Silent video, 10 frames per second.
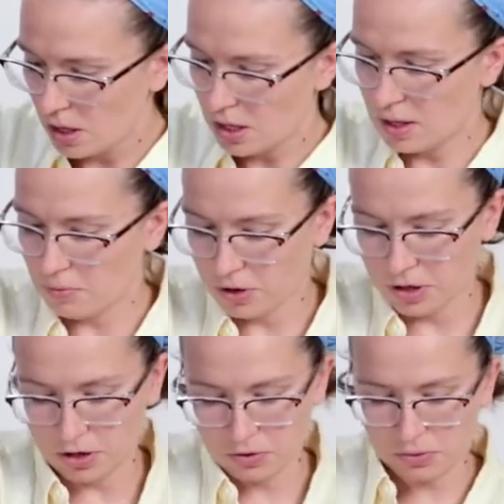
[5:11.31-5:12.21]
And then we're gonna
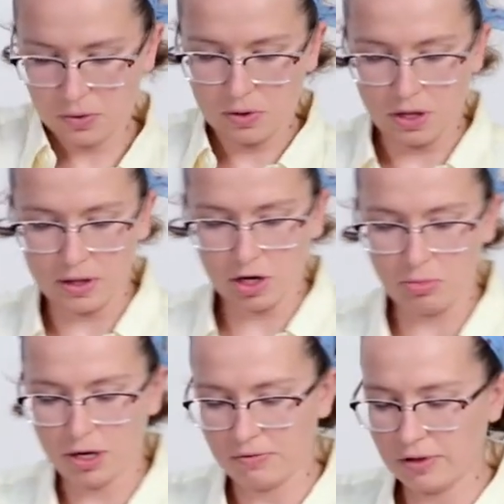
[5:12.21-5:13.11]
do a little
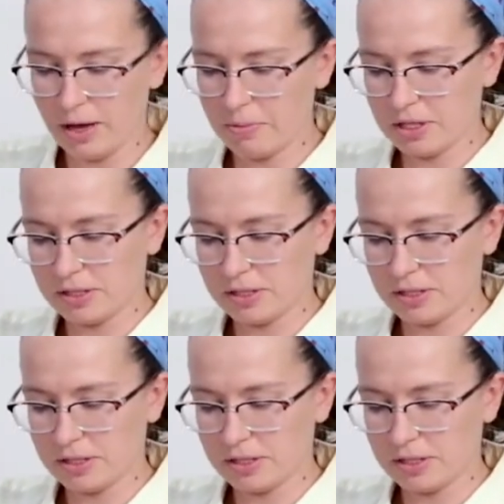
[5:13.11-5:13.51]
bit of lemon